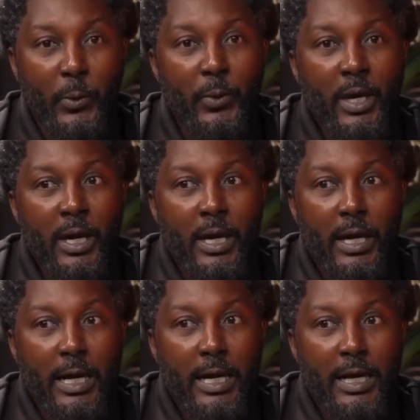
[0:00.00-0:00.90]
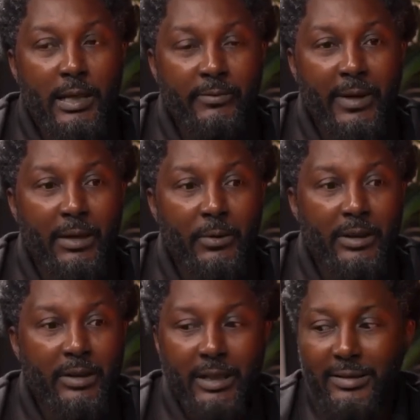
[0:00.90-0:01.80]
So if I
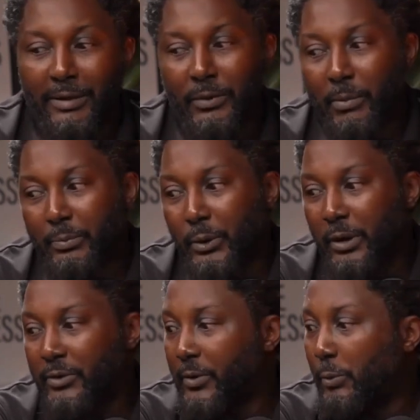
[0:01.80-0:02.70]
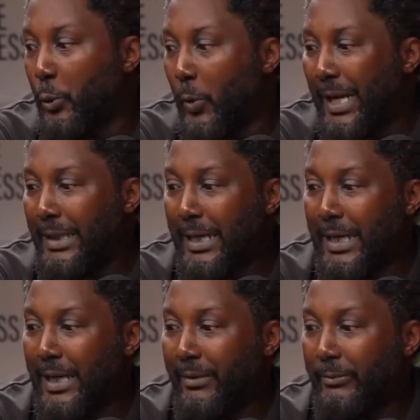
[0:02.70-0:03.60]
look at this, I've got products from
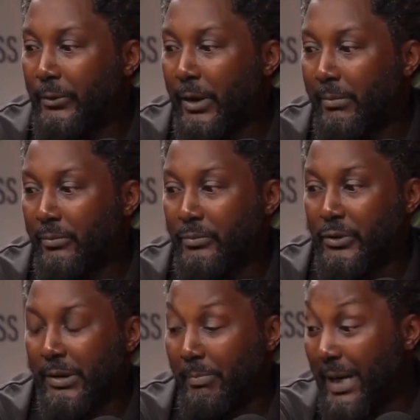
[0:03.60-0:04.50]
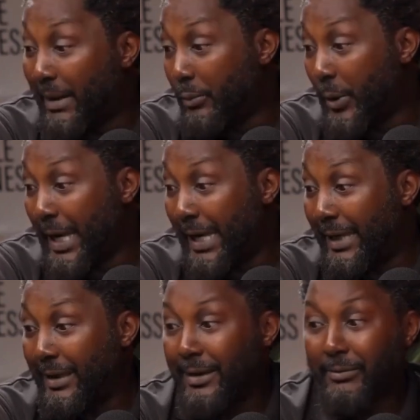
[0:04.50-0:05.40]
Rwanda, from
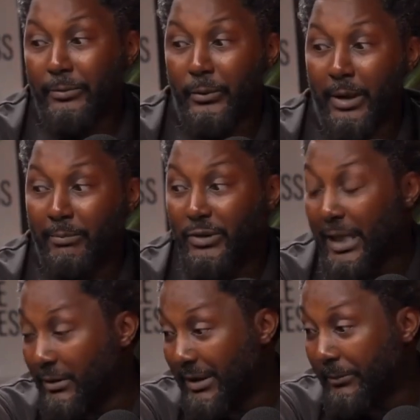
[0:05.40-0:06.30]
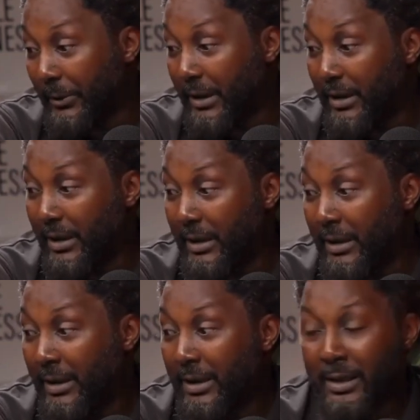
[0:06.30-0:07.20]
Zimbabwe, from South
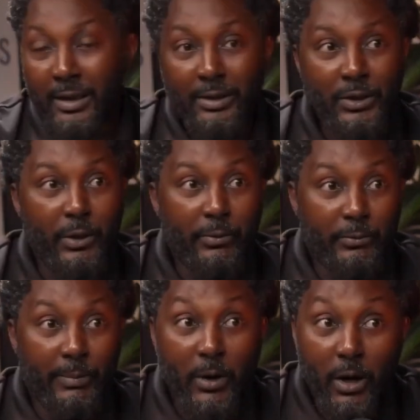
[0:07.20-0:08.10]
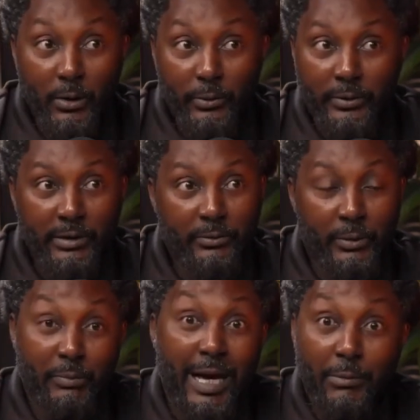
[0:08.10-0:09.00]
Africa, from all over,
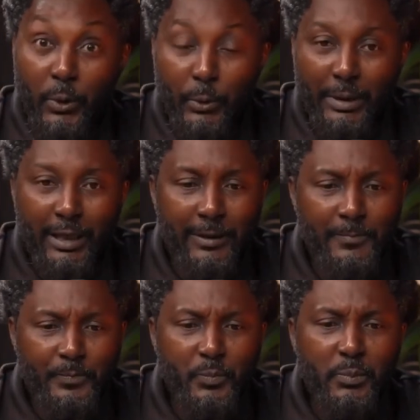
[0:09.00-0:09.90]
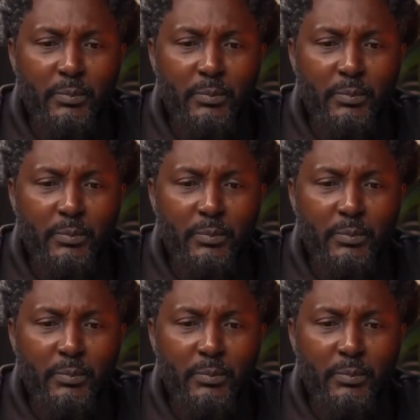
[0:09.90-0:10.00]
from Nairobi.